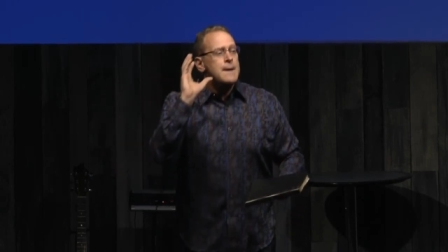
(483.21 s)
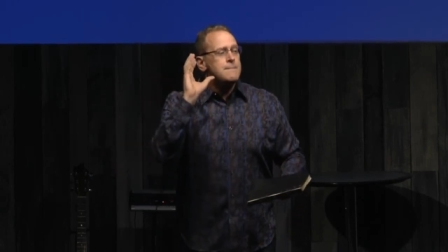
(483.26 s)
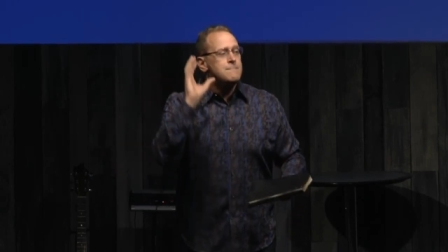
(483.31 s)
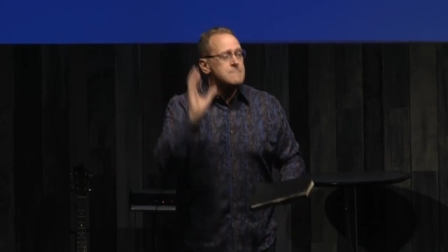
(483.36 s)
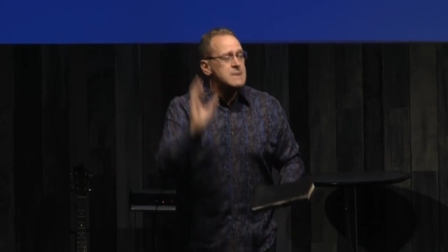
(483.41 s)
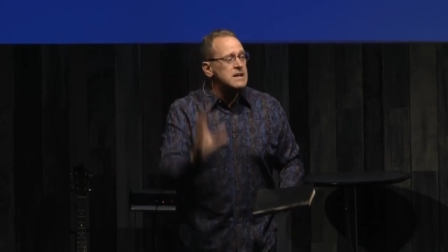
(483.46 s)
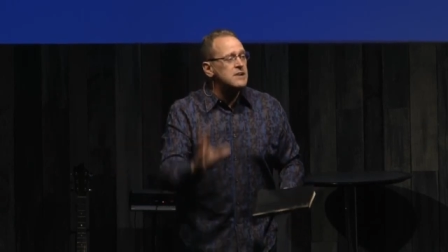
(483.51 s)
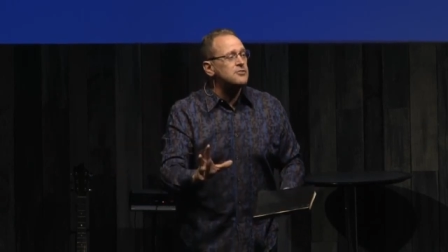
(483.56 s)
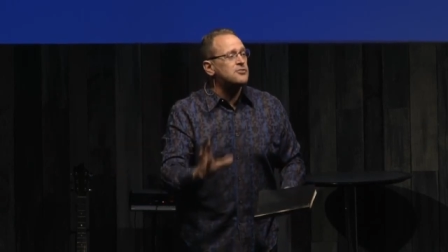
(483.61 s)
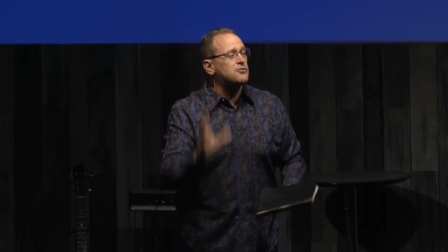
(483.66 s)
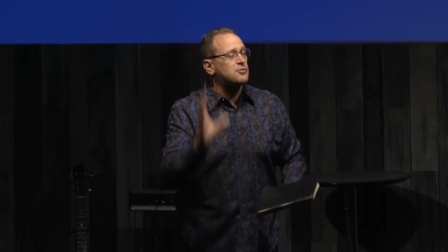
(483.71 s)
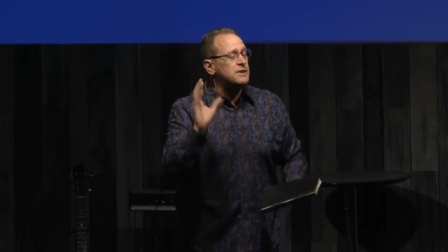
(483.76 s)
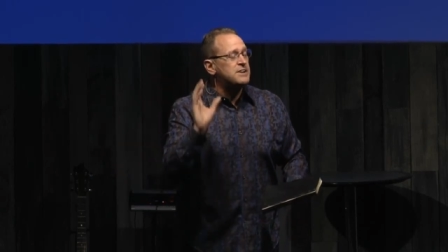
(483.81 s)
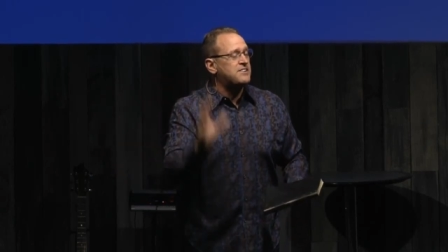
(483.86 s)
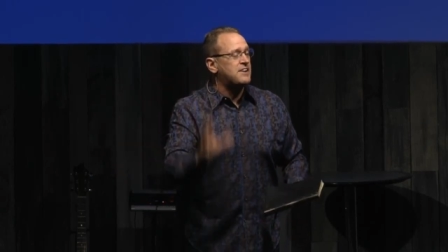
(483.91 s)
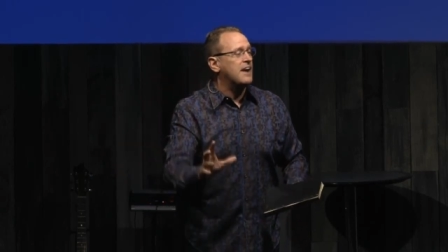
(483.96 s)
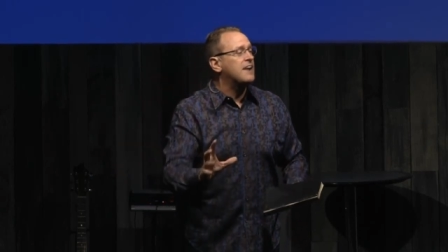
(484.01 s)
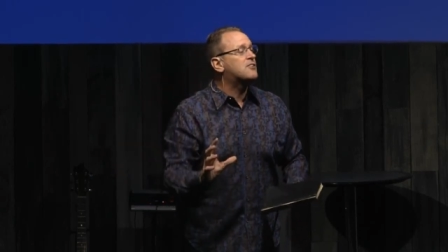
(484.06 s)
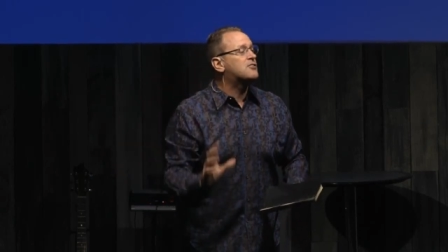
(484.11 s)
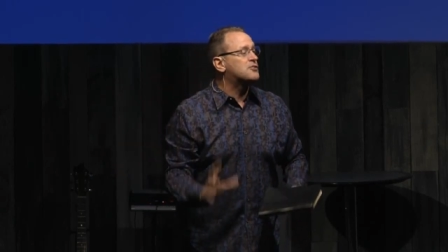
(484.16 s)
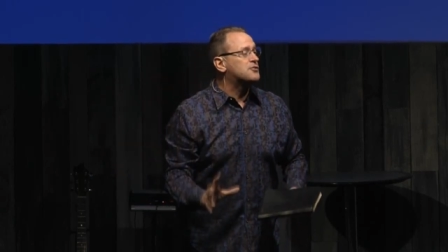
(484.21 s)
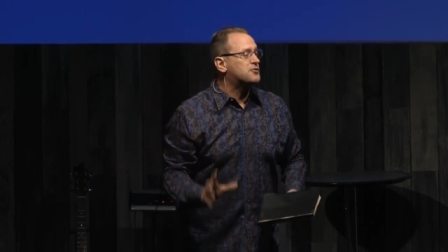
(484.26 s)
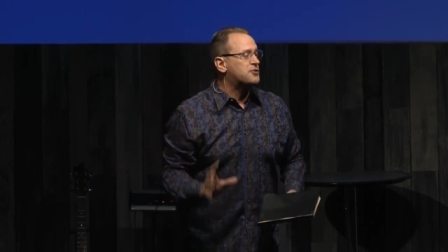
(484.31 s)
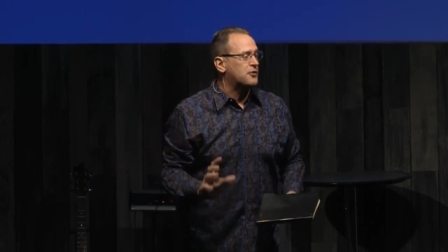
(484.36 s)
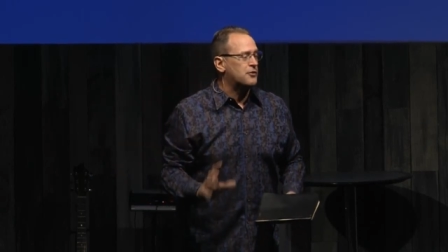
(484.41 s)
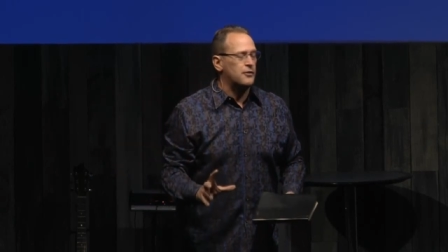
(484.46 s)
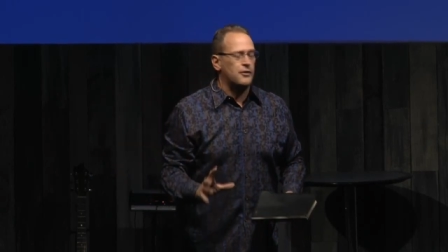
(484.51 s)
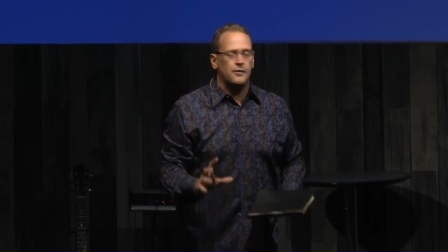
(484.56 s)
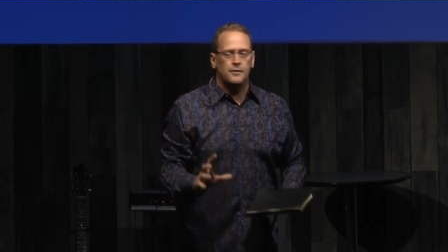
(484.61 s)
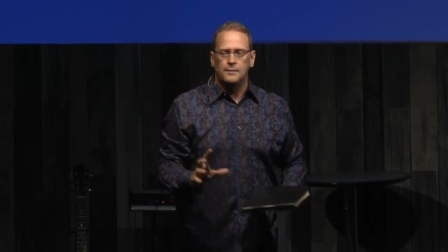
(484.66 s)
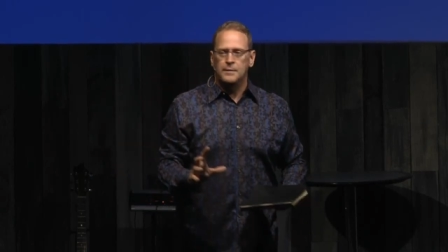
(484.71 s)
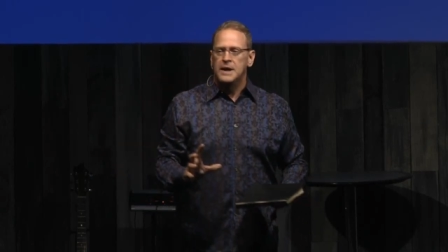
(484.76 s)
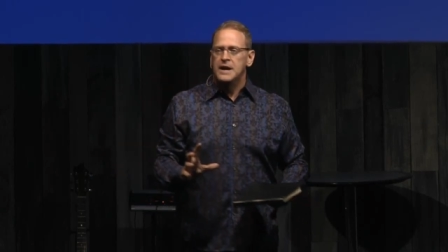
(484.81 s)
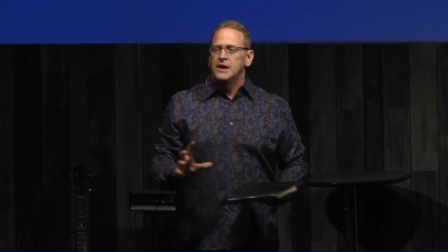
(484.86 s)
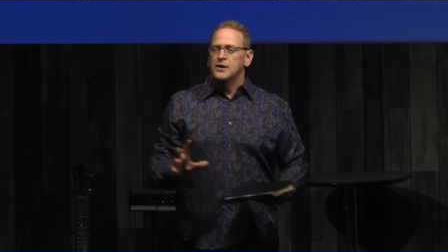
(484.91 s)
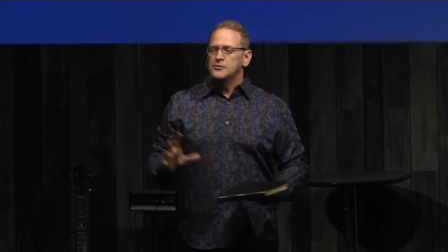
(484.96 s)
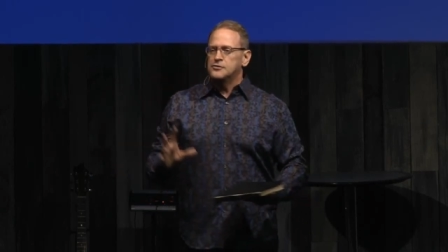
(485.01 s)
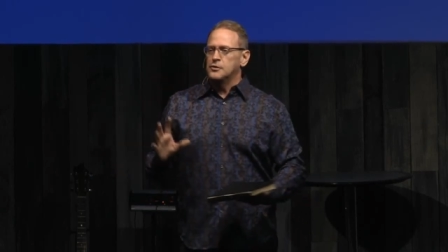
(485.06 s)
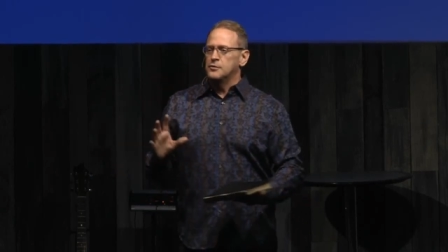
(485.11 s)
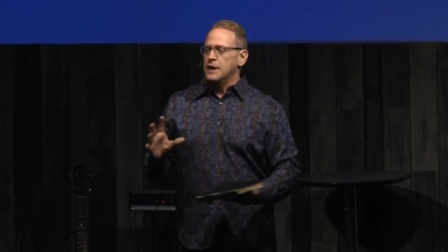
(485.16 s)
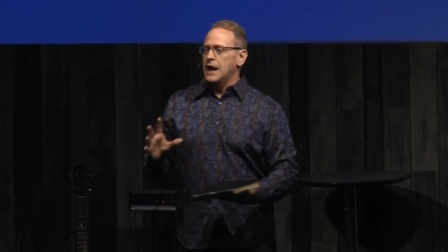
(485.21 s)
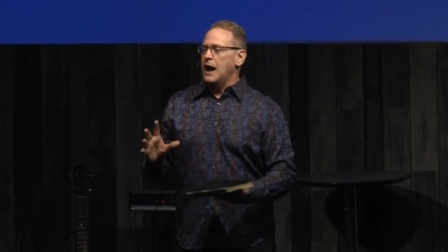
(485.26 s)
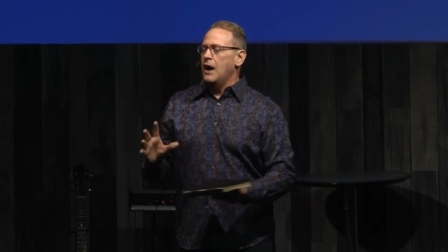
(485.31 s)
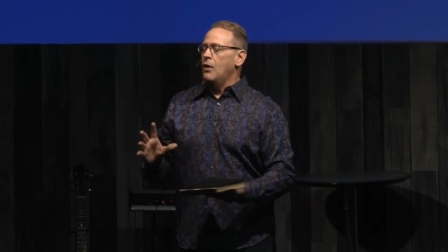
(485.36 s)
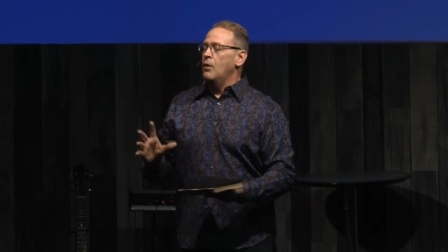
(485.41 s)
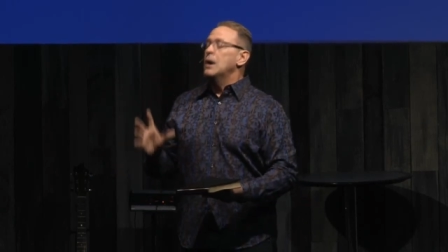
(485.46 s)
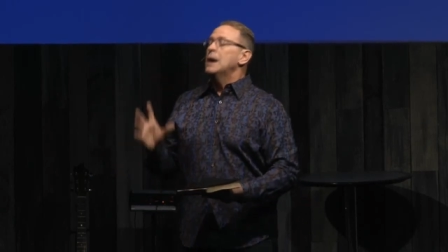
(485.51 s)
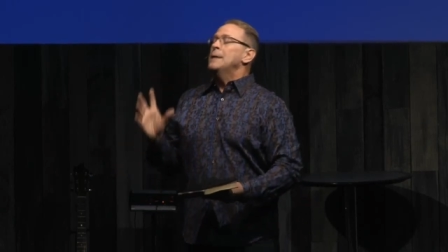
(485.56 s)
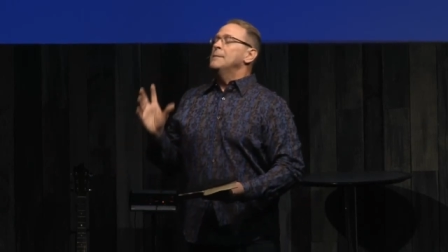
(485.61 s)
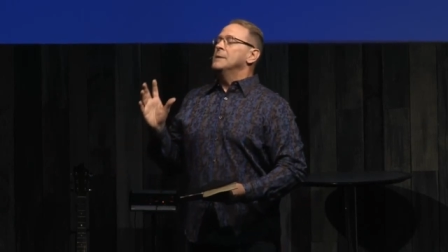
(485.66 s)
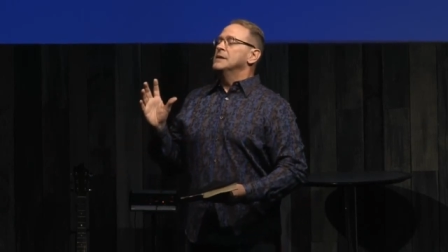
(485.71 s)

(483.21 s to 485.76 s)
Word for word: ministry takes a turn so now